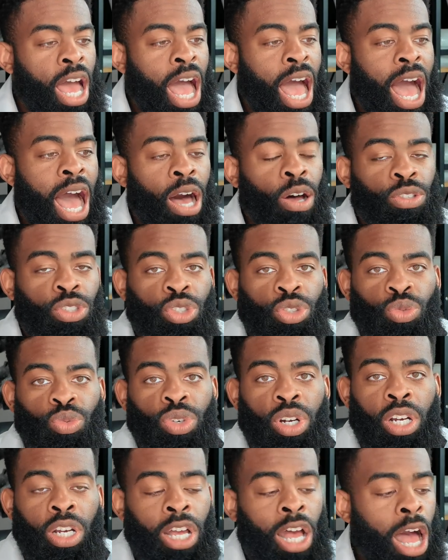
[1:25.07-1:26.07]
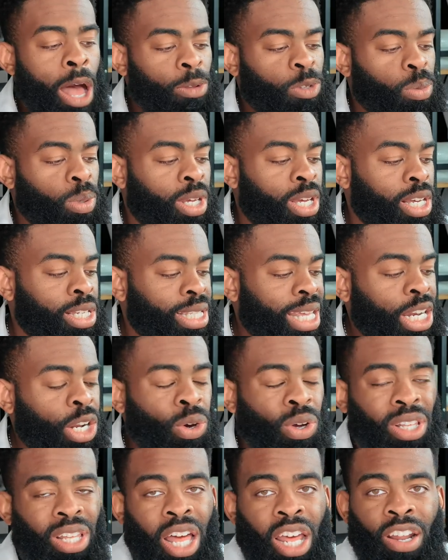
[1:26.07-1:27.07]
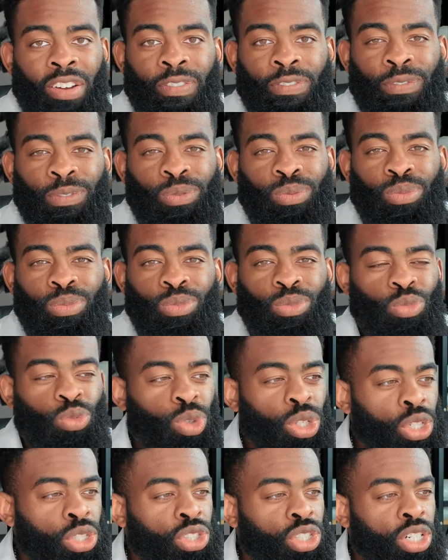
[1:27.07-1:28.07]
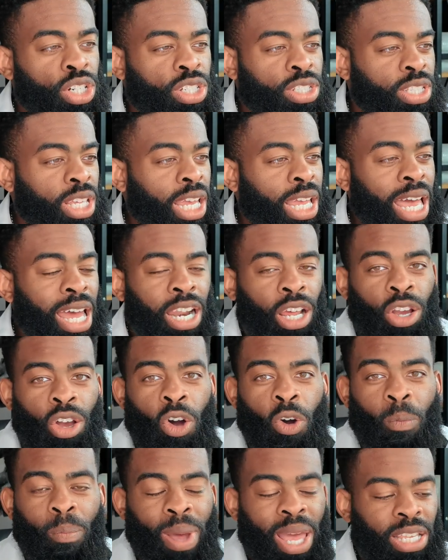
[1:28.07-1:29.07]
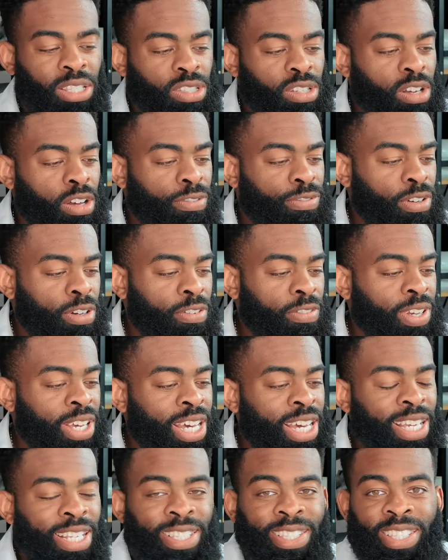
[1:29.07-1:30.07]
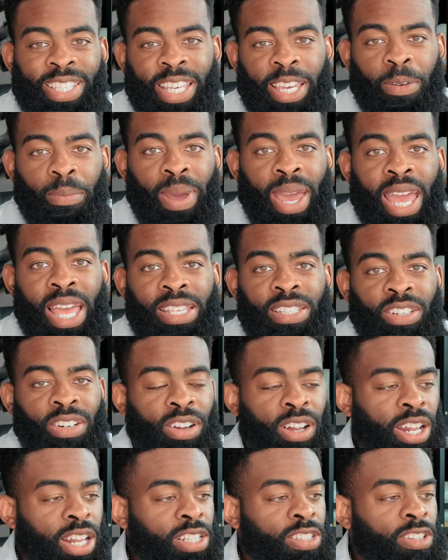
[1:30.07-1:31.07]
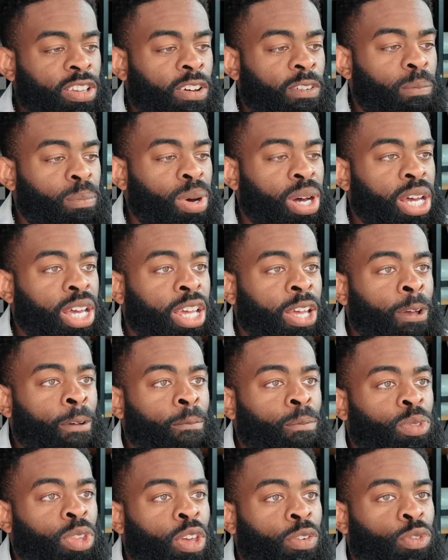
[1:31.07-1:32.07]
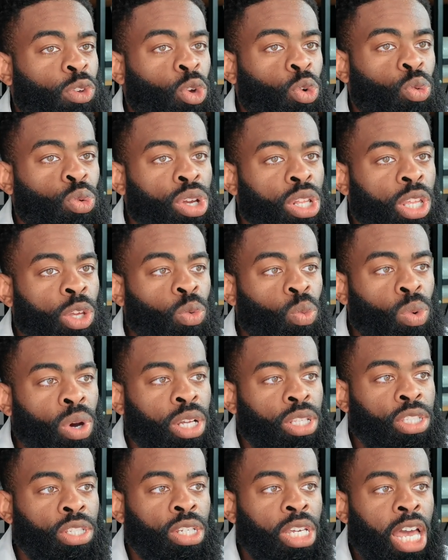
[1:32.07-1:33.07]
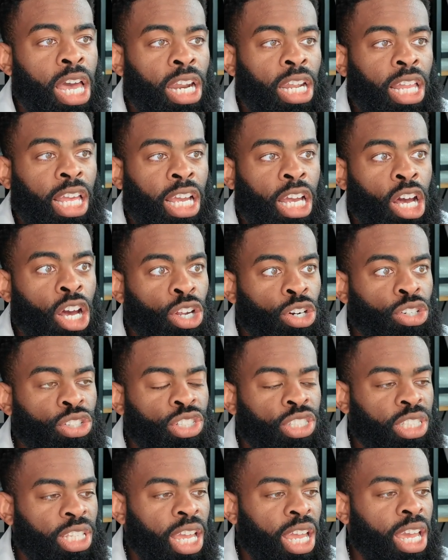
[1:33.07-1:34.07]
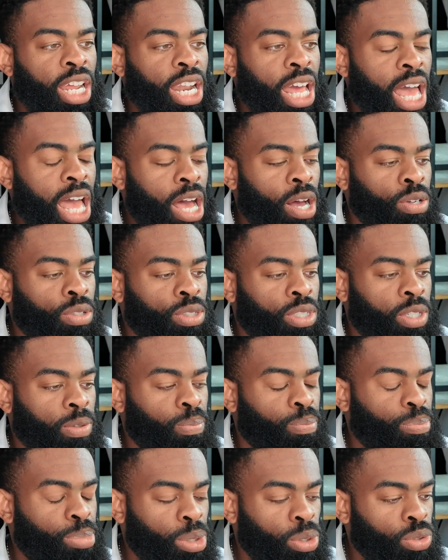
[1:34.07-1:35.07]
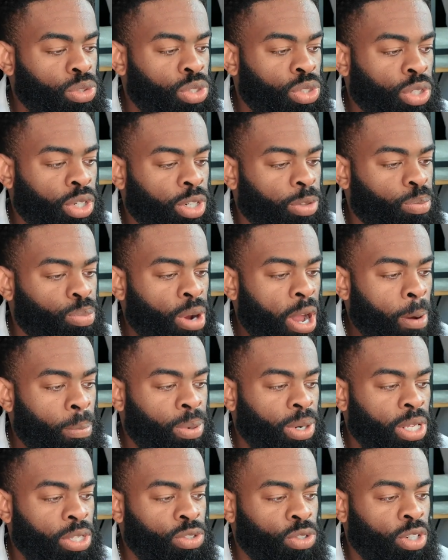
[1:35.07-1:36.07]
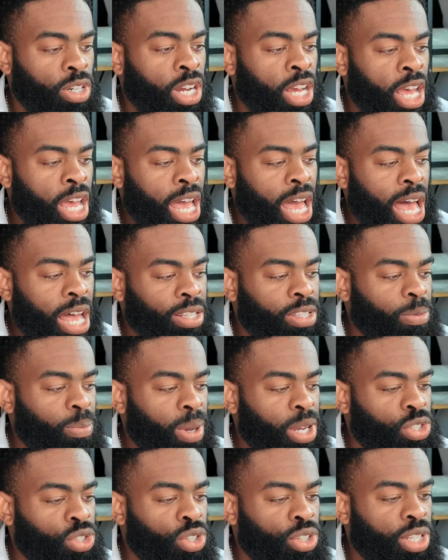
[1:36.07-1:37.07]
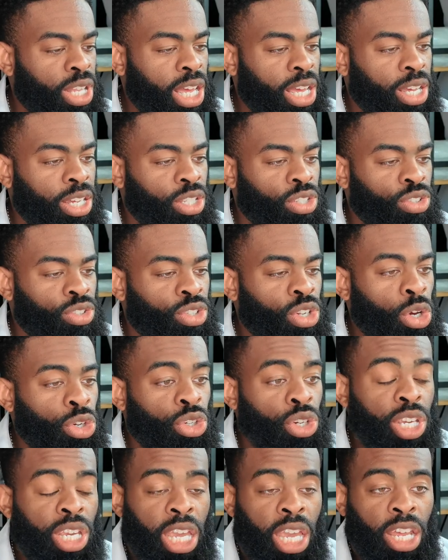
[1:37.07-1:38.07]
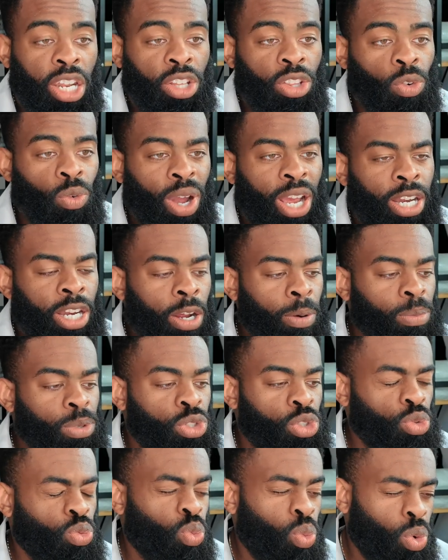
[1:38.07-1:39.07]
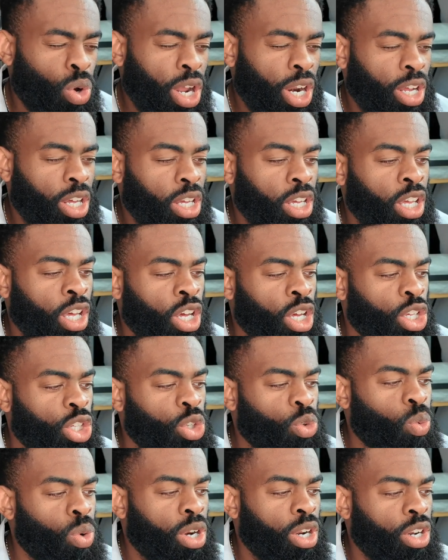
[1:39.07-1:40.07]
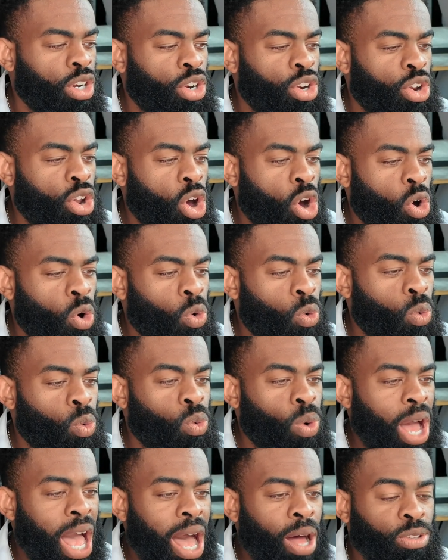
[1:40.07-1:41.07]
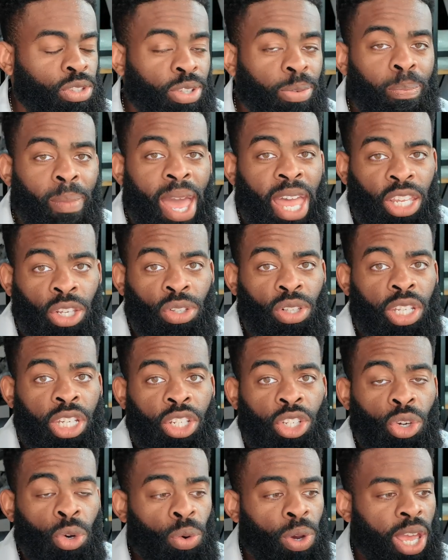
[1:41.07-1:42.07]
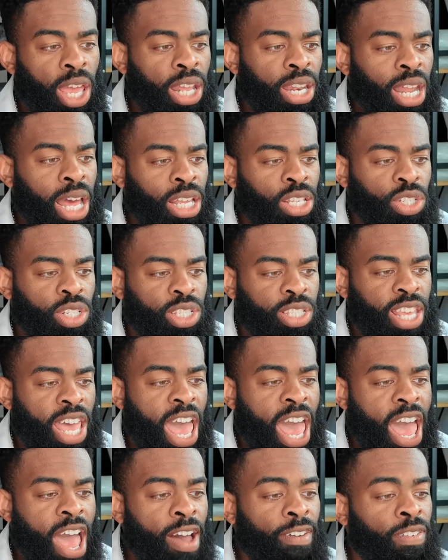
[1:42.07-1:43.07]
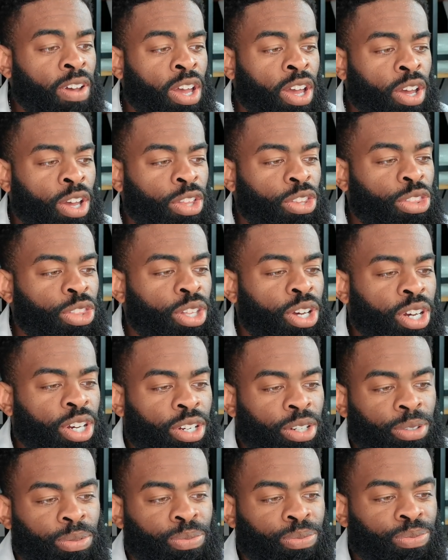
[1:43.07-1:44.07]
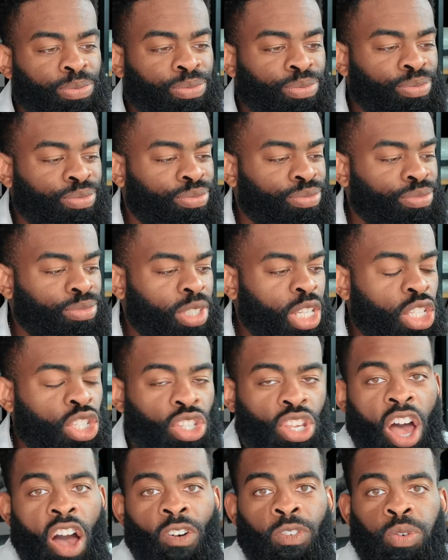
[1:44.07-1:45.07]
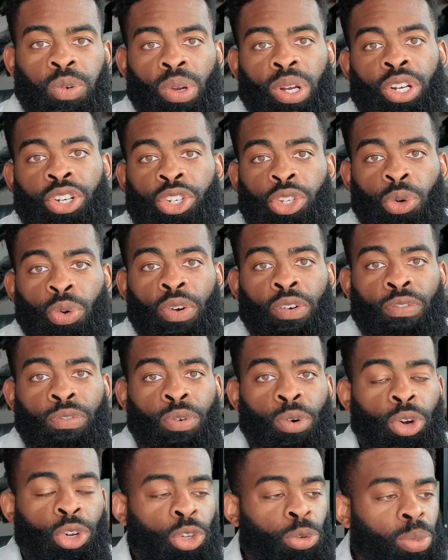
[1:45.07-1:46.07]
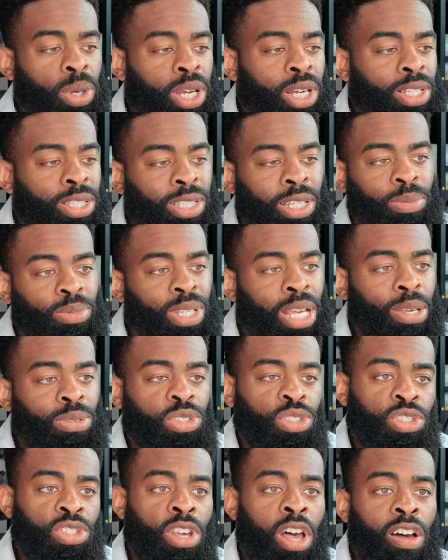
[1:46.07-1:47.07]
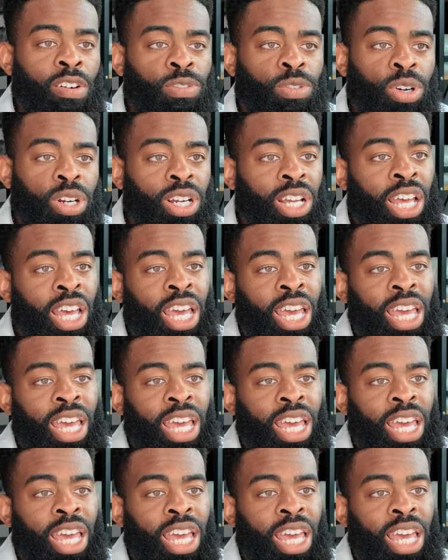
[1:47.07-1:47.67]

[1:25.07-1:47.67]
how to run comps. Because I know a lot of realtors, they kind of go based off of CMAs and all that stuff, but if you really want to kind of like understand how to build certain properties or how to make sure that you're getting the right numbers, you want to know how to manually do it and not just have the software do it for you, because sometimes the software